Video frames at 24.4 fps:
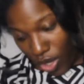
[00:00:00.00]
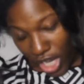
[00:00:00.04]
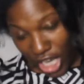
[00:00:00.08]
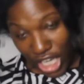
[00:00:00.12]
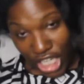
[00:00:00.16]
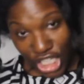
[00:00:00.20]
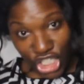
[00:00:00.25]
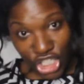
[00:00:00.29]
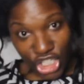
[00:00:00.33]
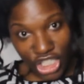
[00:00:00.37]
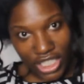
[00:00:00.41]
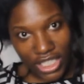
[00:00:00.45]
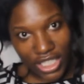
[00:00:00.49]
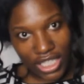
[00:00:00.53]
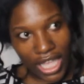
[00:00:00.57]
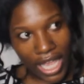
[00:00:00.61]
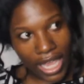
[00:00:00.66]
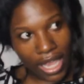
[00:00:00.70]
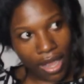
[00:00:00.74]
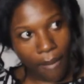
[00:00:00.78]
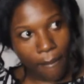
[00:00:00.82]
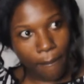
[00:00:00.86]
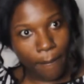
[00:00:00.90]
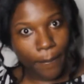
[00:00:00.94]
and she's
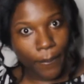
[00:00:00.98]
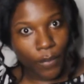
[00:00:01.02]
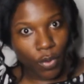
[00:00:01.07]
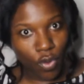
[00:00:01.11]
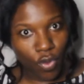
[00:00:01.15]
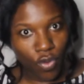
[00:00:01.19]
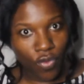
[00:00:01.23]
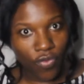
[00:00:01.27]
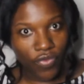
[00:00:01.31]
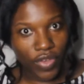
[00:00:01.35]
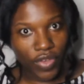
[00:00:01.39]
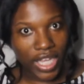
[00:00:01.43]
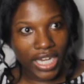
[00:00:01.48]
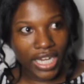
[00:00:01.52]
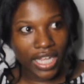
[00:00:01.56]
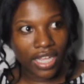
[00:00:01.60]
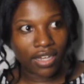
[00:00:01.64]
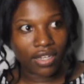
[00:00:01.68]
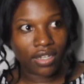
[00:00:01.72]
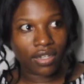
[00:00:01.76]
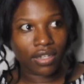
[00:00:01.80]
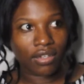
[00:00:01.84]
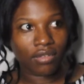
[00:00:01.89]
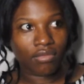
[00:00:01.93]
like moving
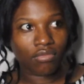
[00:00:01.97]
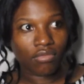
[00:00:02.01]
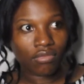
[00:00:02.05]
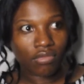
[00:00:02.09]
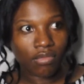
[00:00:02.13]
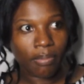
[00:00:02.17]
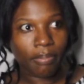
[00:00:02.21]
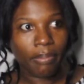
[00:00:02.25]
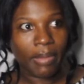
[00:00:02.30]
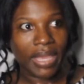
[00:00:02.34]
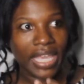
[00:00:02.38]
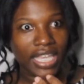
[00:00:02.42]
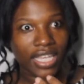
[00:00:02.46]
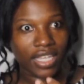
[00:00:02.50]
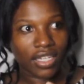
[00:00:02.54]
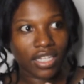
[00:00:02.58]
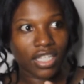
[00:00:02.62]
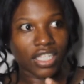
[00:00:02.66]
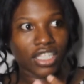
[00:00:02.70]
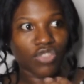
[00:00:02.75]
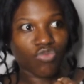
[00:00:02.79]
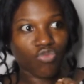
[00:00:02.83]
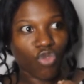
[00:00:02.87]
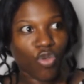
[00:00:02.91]
and making
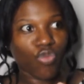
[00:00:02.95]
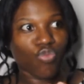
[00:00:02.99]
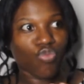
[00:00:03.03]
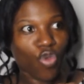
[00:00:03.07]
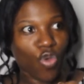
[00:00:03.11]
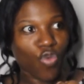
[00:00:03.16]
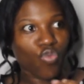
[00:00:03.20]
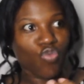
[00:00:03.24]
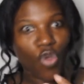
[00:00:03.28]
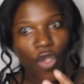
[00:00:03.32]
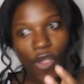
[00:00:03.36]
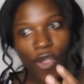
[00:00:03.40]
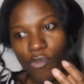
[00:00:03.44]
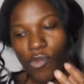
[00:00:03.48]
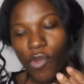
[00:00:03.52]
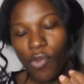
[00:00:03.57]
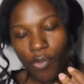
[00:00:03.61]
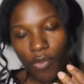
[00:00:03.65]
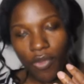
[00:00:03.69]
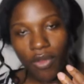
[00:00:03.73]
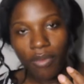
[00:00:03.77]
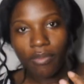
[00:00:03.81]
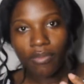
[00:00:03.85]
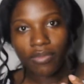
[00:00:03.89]
this
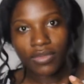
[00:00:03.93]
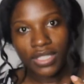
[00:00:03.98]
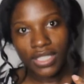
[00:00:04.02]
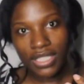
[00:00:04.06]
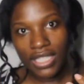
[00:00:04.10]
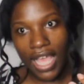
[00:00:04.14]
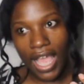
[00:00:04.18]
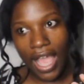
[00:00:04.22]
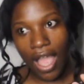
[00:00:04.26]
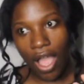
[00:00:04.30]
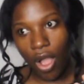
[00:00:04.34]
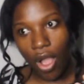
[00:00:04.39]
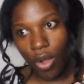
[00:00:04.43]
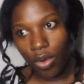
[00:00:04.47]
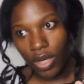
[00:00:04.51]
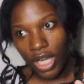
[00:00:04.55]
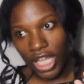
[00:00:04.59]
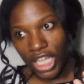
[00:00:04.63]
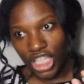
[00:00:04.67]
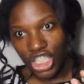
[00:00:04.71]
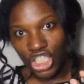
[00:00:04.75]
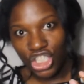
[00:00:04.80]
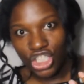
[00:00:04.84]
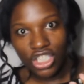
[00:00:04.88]
sound,
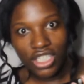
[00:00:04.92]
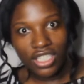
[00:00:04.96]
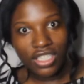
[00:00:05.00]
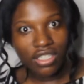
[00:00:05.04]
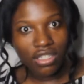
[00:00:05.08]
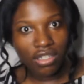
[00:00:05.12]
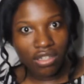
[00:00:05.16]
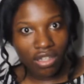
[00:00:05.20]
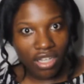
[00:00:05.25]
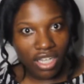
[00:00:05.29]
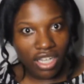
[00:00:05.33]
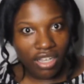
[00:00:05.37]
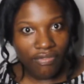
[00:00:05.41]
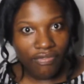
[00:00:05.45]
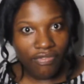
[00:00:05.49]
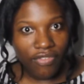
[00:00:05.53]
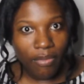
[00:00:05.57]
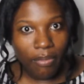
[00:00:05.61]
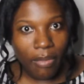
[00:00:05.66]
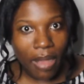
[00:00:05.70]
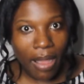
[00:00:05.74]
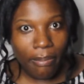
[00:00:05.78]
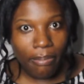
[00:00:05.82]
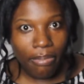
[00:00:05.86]
and she's looking
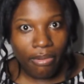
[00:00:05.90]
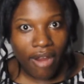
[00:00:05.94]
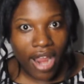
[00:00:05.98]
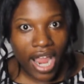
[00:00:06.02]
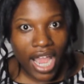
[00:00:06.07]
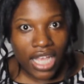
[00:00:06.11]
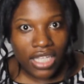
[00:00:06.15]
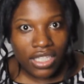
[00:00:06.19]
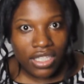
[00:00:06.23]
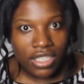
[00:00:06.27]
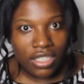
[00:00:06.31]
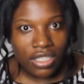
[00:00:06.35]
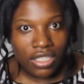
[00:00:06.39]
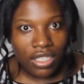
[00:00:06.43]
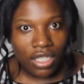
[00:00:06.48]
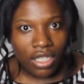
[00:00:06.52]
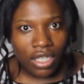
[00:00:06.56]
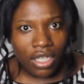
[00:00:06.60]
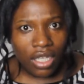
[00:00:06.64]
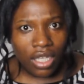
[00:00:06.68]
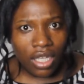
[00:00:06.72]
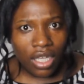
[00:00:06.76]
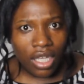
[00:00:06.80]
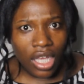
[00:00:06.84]
for my breast.
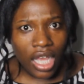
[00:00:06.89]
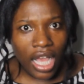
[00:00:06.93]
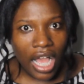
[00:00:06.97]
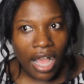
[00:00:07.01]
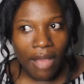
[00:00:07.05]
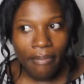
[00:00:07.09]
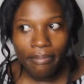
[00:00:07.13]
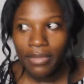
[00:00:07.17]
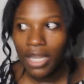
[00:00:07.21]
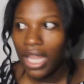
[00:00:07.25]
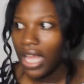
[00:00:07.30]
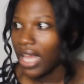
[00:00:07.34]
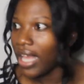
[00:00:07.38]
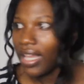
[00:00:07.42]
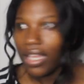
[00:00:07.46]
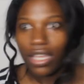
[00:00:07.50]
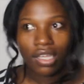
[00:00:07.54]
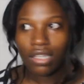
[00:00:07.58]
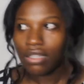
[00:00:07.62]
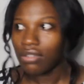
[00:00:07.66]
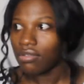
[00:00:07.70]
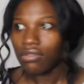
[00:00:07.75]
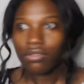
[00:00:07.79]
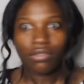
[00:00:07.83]
I'm
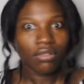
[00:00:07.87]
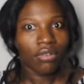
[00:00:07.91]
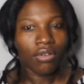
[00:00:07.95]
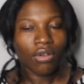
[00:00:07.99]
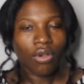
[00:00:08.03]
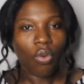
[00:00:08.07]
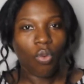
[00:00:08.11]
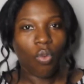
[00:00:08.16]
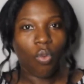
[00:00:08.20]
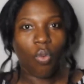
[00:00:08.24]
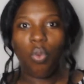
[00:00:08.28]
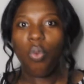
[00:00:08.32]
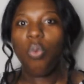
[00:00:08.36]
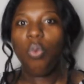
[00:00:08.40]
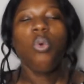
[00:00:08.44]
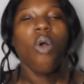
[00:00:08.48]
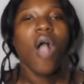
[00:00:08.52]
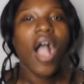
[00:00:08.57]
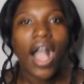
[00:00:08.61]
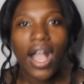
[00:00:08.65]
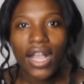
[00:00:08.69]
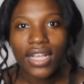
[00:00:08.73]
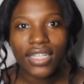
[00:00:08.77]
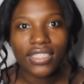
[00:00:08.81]
like,
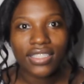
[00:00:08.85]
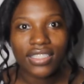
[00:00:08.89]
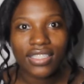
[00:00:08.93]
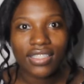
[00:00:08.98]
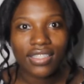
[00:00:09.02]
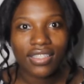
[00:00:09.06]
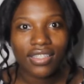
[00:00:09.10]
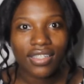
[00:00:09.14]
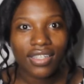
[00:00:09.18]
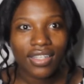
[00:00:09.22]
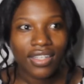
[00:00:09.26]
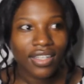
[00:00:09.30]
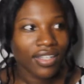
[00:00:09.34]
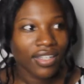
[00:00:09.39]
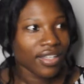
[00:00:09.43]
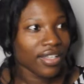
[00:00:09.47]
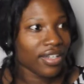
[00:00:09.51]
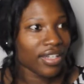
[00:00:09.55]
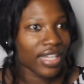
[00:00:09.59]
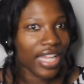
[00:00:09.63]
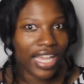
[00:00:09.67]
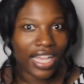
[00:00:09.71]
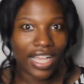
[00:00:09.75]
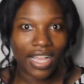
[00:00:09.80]
what?
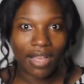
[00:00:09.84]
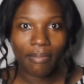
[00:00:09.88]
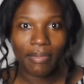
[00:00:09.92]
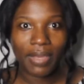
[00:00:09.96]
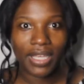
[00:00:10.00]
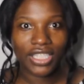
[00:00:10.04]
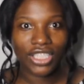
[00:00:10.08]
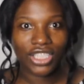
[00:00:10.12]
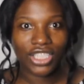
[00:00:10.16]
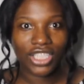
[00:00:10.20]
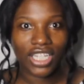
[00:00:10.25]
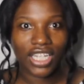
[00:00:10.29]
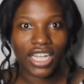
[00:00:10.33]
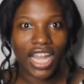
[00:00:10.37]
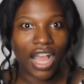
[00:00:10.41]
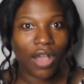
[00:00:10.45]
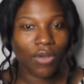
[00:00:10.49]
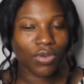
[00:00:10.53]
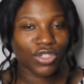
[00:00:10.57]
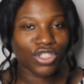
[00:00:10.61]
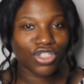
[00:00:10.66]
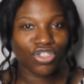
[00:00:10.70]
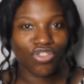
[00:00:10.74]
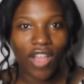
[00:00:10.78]
Like I mentioned,
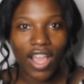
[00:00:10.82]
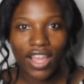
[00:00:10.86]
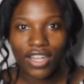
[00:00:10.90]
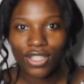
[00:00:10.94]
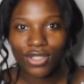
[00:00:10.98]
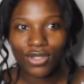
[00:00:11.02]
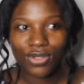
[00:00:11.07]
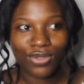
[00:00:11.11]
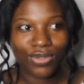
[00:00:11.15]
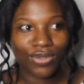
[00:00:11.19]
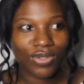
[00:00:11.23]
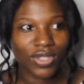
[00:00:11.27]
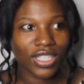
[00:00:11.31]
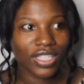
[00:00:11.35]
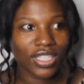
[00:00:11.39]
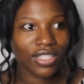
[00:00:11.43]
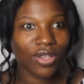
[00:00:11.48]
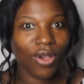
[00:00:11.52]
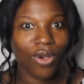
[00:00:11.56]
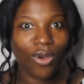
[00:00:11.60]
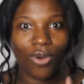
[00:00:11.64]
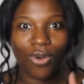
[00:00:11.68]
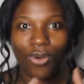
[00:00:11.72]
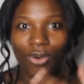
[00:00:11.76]
I was trying to do
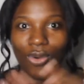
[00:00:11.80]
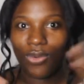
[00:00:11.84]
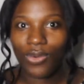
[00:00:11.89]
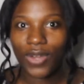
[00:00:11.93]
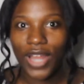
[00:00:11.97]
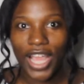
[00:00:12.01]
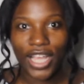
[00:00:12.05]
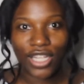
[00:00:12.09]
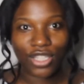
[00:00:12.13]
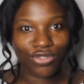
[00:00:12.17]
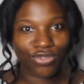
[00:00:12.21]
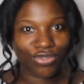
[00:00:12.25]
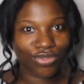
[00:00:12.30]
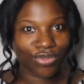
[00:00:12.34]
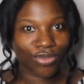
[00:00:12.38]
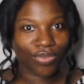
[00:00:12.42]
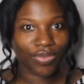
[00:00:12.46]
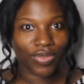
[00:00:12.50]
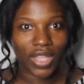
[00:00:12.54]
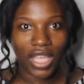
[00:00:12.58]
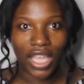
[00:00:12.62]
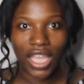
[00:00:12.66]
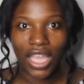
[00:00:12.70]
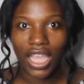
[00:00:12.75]
this whole natural
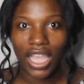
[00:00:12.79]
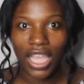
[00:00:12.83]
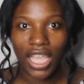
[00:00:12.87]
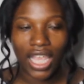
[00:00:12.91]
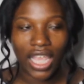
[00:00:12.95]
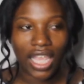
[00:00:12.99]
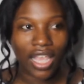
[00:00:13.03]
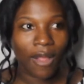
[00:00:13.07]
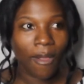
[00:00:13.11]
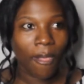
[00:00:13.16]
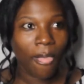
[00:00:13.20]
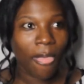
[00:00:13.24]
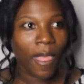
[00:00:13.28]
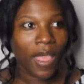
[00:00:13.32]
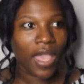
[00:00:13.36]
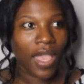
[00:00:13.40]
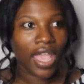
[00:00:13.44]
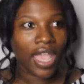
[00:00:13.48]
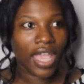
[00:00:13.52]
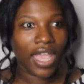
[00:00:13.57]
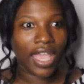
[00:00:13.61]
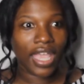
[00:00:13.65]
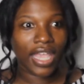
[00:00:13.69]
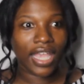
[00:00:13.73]
thing,
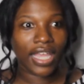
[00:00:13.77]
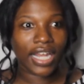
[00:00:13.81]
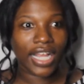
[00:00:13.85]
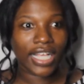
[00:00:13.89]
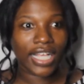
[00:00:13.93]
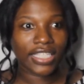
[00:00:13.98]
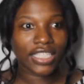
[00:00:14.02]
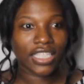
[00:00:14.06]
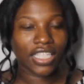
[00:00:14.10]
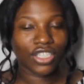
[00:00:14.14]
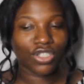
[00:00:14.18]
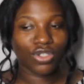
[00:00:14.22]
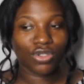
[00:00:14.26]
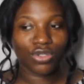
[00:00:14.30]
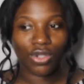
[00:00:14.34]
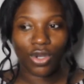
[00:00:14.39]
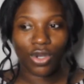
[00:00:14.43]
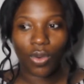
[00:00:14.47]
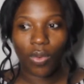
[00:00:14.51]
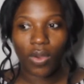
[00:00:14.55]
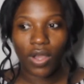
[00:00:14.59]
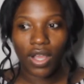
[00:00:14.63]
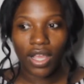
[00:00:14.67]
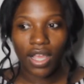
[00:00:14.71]
and I said, you
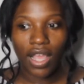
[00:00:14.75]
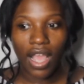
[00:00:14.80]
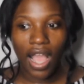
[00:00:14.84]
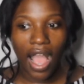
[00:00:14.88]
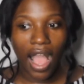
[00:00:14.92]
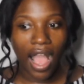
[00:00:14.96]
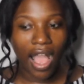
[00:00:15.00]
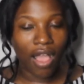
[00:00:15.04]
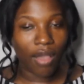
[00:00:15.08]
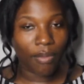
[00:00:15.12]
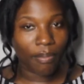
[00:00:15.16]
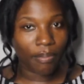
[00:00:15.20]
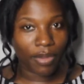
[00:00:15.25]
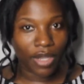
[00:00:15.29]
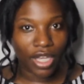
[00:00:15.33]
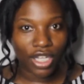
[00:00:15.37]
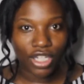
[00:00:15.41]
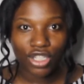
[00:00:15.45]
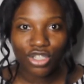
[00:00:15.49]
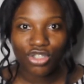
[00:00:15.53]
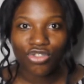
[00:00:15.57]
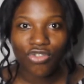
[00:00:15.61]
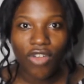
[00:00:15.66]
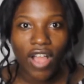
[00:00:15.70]
know what, I'm
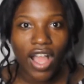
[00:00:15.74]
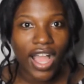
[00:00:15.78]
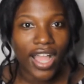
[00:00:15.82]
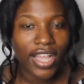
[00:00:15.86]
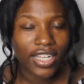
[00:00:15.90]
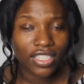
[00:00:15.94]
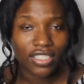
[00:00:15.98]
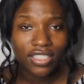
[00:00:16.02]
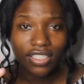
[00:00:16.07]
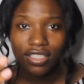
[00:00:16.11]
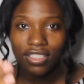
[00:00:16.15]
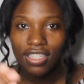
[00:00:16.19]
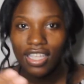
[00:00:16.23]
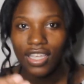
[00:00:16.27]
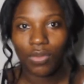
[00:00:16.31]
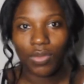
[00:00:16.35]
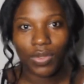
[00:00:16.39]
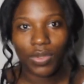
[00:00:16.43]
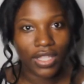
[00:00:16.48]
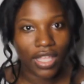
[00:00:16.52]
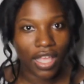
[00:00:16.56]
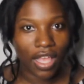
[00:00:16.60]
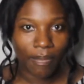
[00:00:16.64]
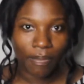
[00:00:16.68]
gonna try, just like
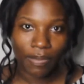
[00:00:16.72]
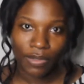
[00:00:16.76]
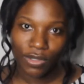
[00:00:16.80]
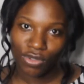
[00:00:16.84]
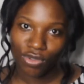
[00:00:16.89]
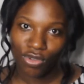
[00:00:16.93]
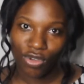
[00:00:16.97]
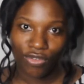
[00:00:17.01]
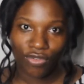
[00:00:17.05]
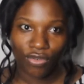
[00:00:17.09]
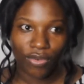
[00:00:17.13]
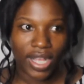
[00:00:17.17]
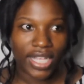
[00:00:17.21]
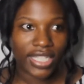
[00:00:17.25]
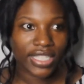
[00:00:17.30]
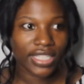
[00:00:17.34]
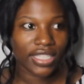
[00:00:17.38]
with the epidural. I